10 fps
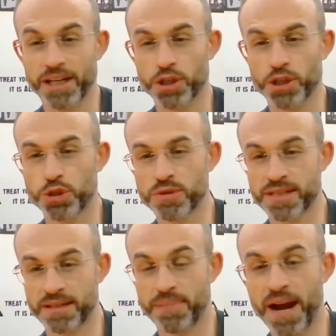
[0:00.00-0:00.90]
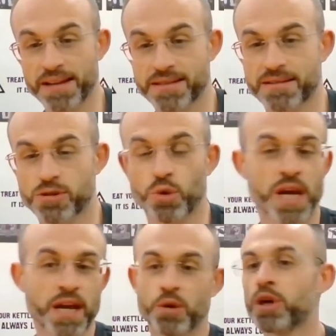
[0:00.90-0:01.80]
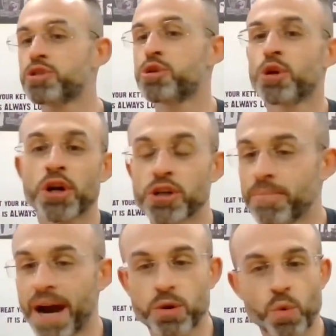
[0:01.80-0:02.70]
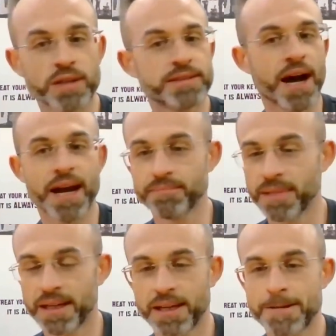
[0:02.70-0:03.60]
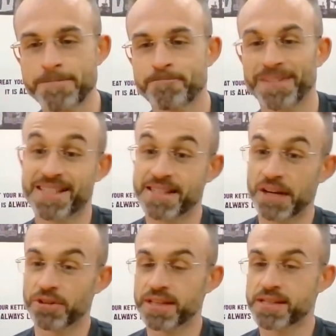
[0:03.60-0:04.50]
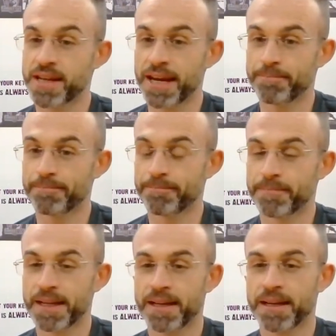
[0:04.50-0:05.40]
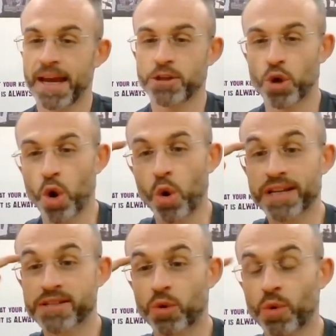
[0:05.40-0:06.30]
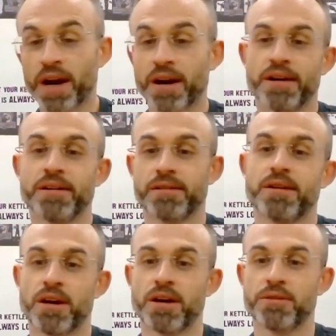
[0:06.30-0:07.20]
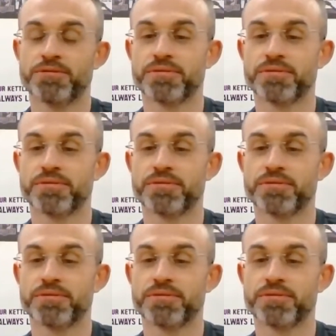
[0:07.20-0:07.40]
issues in the past. So once you hurt your back one time, it's never the same. And you're always aware of it.